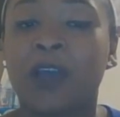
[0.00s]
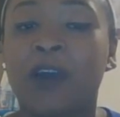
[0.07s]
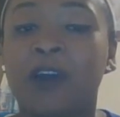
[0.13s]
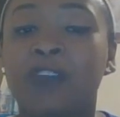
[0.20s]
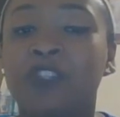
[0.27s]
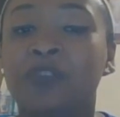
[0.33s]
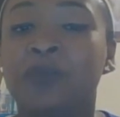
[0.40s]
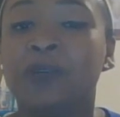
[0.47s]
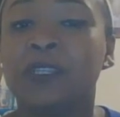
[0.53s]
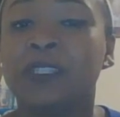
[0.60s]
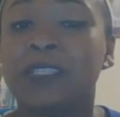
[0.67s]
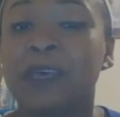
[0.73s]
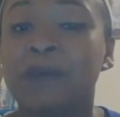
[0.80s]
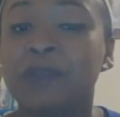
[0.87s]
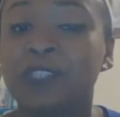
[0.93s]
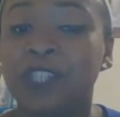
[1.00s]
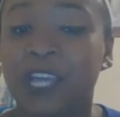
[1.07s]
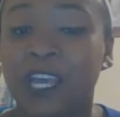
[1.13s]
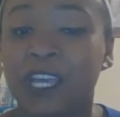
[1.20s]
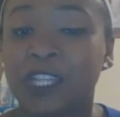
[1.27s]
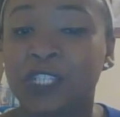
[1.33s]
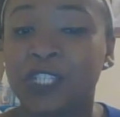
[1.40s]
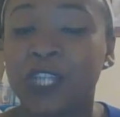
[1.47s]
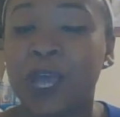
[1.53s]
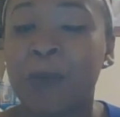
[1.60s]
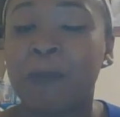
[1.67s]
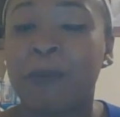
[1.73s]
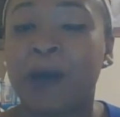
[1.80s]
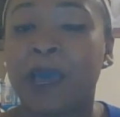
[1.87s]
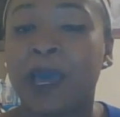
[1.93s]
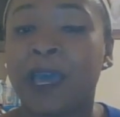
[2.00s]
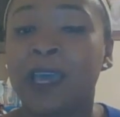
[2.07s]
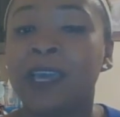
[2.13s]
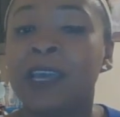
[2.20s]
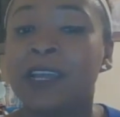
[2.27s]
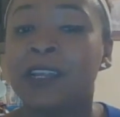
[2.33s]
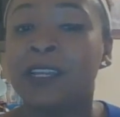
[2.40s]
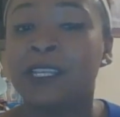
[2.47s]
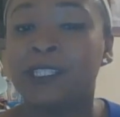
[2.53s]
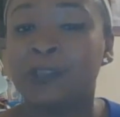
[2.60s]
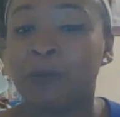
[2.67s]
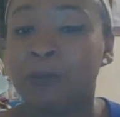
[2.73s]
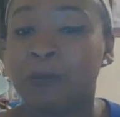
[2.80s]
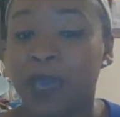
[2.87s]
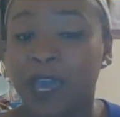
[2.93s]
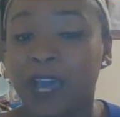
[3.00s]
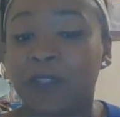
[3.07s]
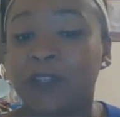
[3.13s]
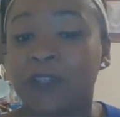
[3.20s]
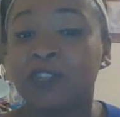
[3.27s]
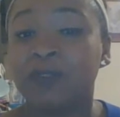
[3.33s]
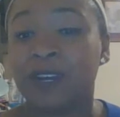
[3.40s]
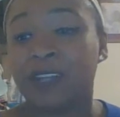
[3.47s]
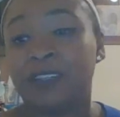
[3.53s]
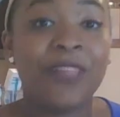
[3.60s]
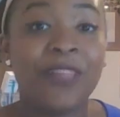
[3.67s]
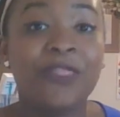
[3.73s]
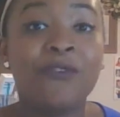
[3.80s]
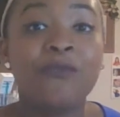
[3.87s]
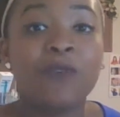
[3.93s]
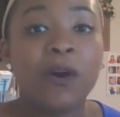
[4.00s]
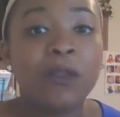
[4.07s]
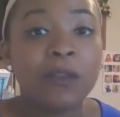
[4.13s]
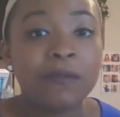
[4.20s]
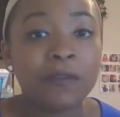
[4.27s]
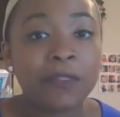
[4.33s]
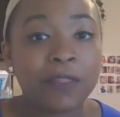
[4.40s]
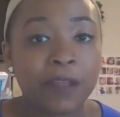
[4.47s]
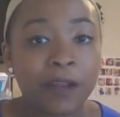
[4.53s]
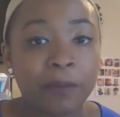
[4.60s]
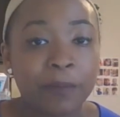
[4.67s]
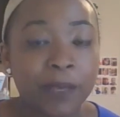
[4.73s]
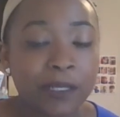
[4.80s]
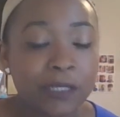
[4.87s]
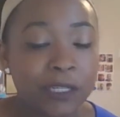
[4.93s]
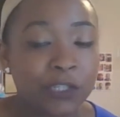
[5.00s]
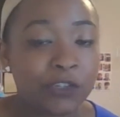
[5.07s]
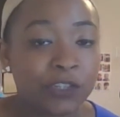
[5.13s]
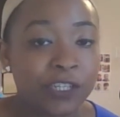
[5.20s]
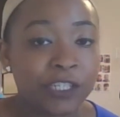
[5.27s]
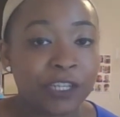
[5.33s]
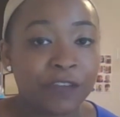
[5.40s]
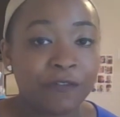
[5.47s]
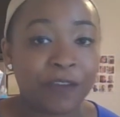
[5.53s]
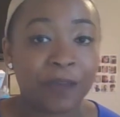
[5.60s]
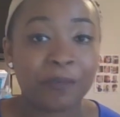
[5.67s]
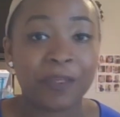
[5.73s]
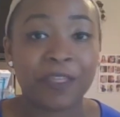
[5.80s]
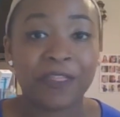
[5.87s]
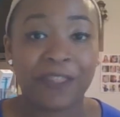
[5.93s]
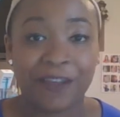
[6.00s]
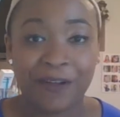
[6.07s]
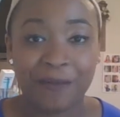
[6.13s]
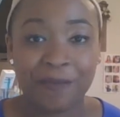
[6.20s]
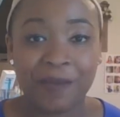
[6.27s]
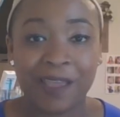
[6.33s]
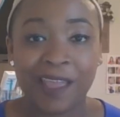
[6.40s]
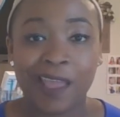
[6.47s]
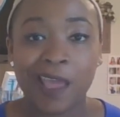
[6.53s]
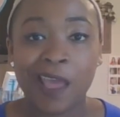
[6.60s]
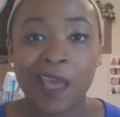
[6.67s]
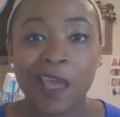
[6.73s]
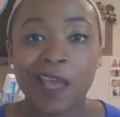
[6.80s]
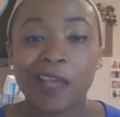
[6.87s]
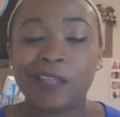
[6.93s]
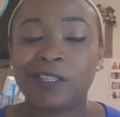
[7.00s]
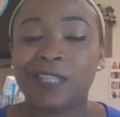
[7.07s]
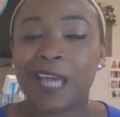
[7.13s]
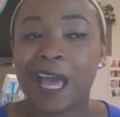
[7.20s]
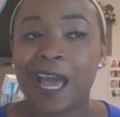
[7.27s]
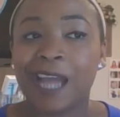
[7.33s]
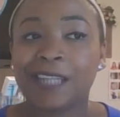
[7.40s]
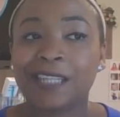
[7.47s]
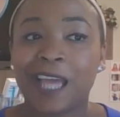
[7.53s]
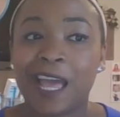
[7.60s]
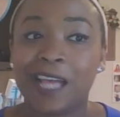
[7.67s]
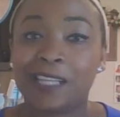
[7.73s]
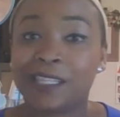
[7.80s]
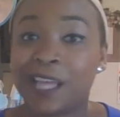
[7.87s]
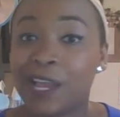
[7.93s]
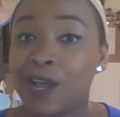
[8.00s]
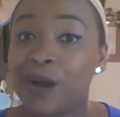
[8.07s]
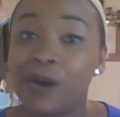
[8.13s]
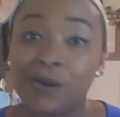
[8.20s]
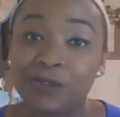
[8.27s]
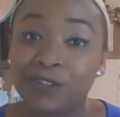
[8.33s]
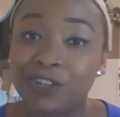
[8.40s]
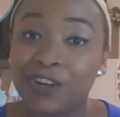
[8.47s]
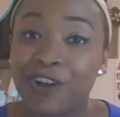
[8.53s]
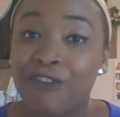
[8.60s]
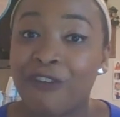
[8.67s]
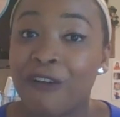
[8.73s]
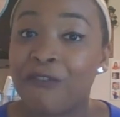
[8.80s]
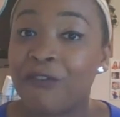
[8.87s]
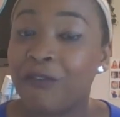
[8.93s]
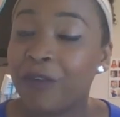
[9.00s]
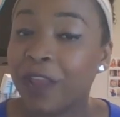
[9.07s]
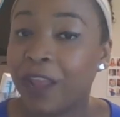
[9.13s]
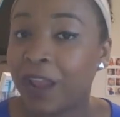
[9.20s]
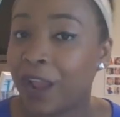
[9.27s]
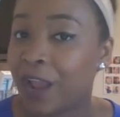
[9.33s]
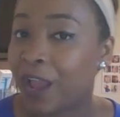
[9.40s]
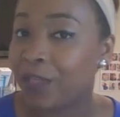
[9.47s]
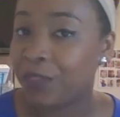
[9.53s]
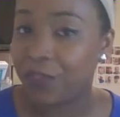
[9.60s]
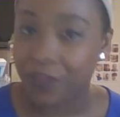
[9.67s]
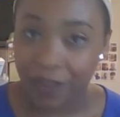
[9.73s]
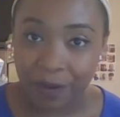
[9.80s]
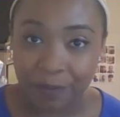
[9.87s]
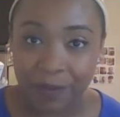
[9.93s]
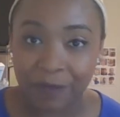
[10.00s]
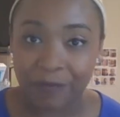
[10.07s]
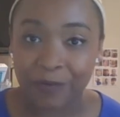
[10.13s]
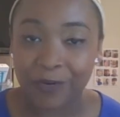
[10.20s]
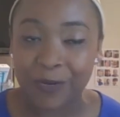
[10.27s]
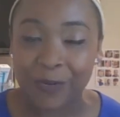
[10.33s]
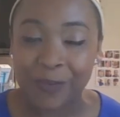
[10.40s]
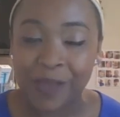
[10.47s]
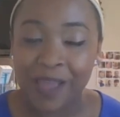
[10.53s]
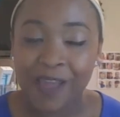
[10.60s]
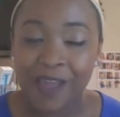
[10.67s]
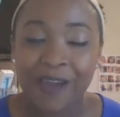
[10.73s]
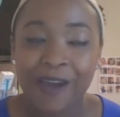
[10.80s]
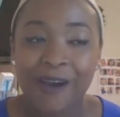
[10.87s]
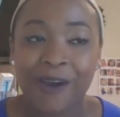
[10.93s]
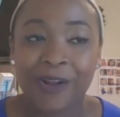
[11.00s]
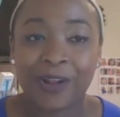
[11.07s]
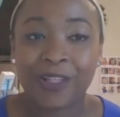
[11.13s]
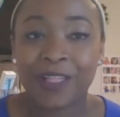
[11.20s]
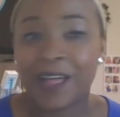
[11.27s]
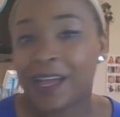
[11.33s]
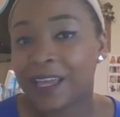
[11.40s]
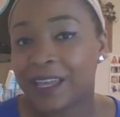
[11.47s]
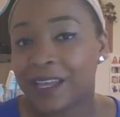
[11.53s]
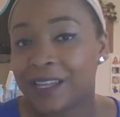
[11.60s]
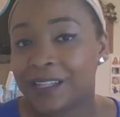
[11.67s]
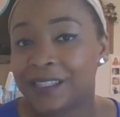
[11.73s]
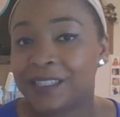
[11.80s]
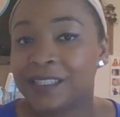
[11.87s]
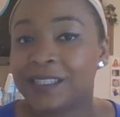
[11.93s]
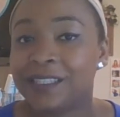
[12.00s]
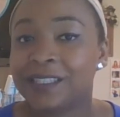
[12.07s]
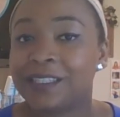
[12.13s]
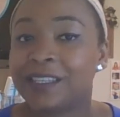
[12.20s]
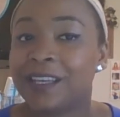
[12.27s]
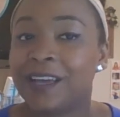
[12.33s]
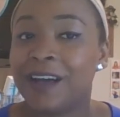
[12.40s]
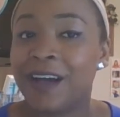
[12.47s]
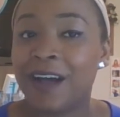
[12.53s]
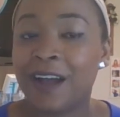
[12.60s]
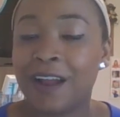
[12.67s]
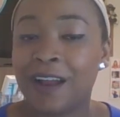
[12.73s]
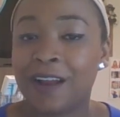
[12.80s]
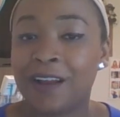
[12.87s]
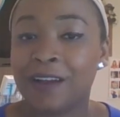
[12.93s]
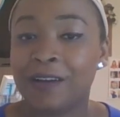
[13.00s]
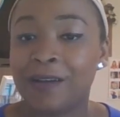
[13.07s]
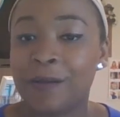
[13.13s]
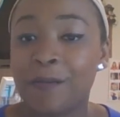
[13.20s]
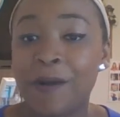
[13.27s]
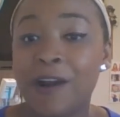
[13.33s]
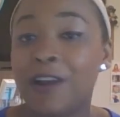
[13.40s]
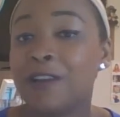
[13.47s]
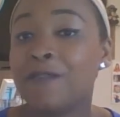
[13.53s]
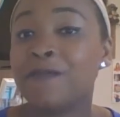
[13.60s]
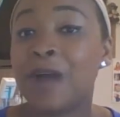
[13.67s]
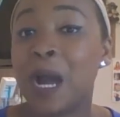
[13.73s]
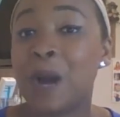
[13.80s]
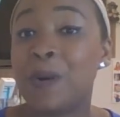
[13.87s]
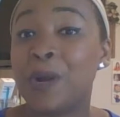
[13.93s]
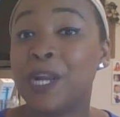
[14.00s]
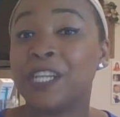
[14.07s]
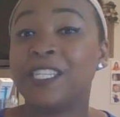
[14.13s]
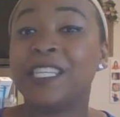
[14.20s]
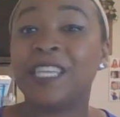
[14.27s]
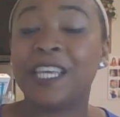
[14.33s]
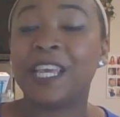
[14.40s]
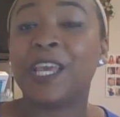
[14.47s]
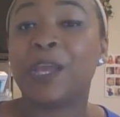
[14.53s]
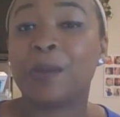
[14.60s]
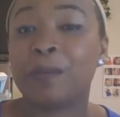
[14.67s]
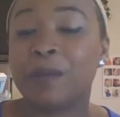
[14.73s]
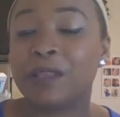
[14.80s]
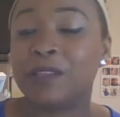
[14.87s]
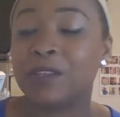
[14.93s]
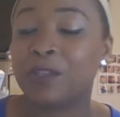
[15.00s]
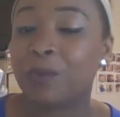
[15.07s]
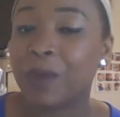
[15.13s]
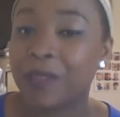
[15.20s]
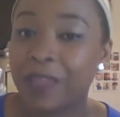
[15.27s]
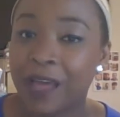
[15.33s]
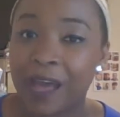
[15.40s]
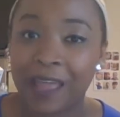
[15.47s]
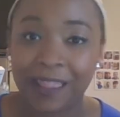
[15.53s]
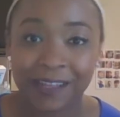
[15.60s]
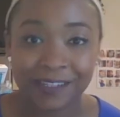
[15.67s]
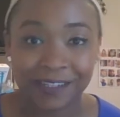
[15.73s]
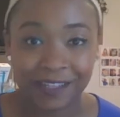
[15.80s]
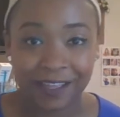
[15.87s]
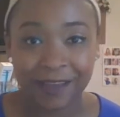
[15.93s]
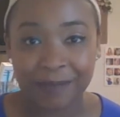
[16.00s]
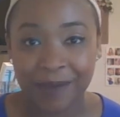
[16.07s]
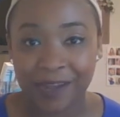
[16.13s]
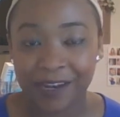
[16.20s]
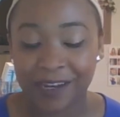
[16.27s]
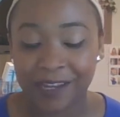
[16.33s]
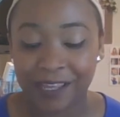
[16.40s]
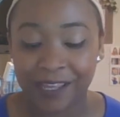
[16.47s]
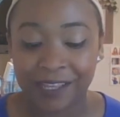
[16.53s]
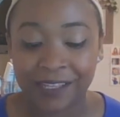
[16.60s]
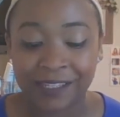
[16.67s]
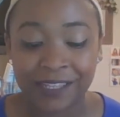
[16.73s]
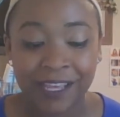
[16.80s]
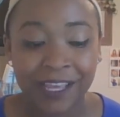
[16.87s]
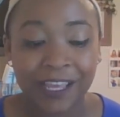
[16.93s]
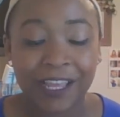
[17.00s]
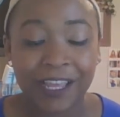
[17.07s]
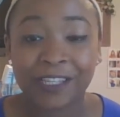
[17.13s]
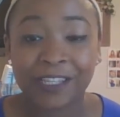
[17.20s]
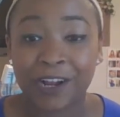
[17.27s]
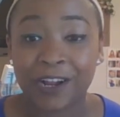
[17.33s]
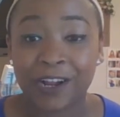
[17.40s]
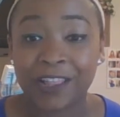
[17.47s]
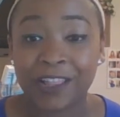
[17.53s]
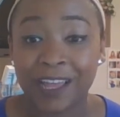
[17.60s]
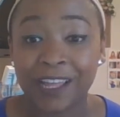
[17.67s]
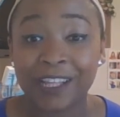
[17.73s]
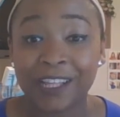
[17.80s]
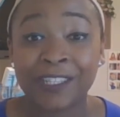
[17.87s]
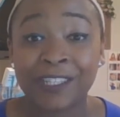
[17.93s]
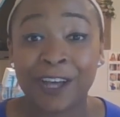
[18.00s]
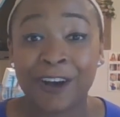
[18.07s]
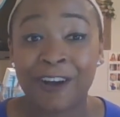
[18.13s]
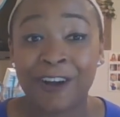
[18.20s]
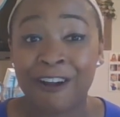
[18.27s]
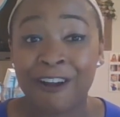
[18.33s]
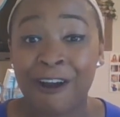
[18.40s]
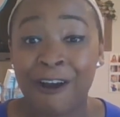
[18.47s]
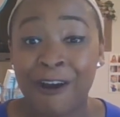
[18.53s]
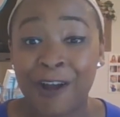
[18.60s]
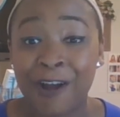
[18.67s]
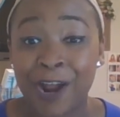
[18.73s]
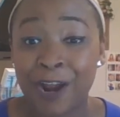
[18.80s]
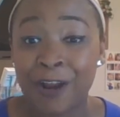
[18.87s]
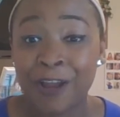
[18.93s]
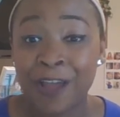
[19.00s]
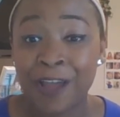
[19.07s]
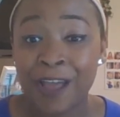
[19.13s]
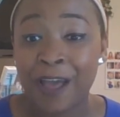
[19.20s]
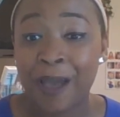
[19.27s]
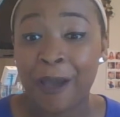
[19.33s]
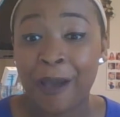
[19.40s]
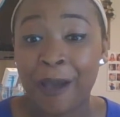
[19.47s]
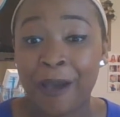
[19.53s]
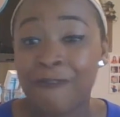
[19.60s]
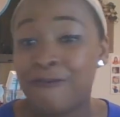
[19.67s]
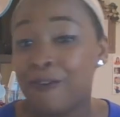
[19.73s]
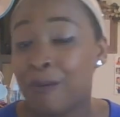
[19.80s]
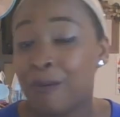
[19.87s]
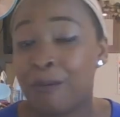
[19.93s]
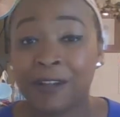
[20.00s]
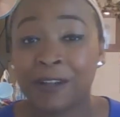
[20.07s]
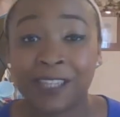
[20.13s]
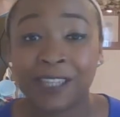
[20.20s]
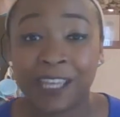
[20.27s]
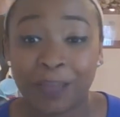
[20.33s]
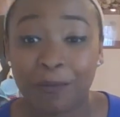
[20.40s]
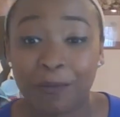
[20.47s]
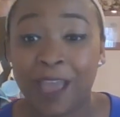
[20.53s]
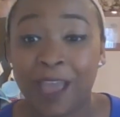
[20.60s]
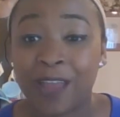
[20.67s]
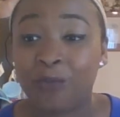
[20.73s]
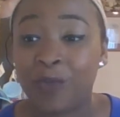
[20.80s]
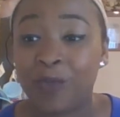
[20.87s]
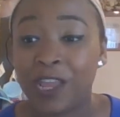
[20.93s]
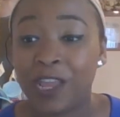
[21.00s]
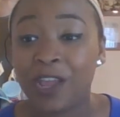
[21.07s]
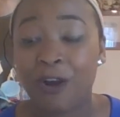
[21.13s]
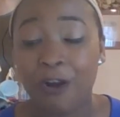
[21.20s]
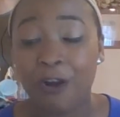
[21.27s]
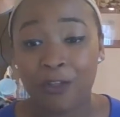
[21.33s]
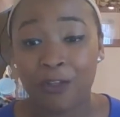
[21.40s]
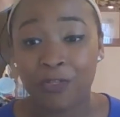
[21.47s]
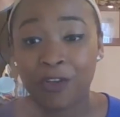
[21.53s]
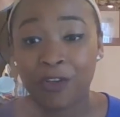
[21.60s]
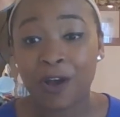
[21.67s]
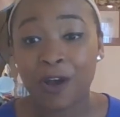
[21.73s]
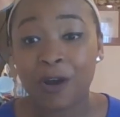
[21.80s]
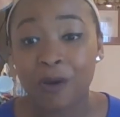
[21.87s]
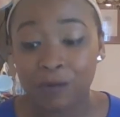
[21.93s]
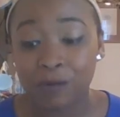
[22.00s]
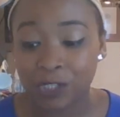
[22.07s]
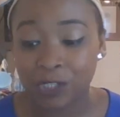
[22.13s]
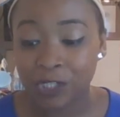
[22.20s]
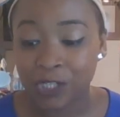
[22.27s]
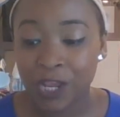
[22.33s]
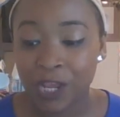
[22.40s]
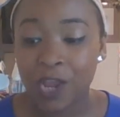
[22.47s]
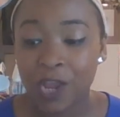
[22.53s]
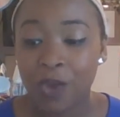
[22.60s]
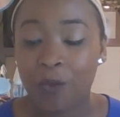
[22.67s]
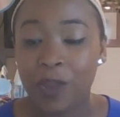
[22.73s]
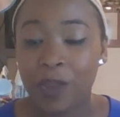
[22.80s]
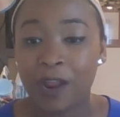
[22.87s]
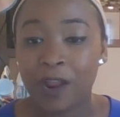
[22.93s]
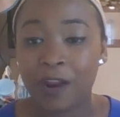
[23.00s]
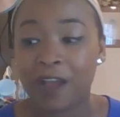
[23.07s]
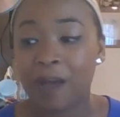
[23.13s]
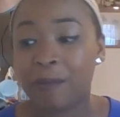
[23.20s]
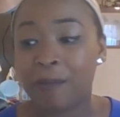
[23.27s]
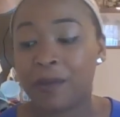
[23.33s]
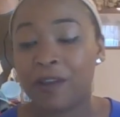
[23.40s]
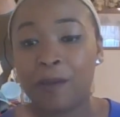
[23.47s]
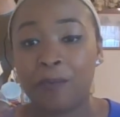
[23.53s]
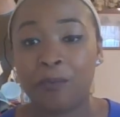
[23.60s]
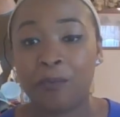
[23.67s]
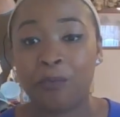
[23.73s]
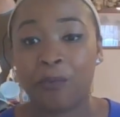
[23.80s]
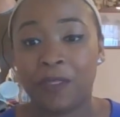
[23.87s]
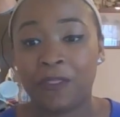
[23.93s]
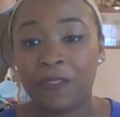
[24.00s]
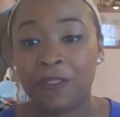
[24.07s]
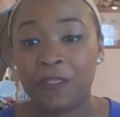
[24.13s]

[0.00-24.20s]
are to accept change by disobeying the directive. The role of a therapist in strategic family therapy is to act as a coach or referee in the therapy room. Our clients are a part of our team. So the way that I like to think about it is our clients are our football team and we are the coach. We are coming up with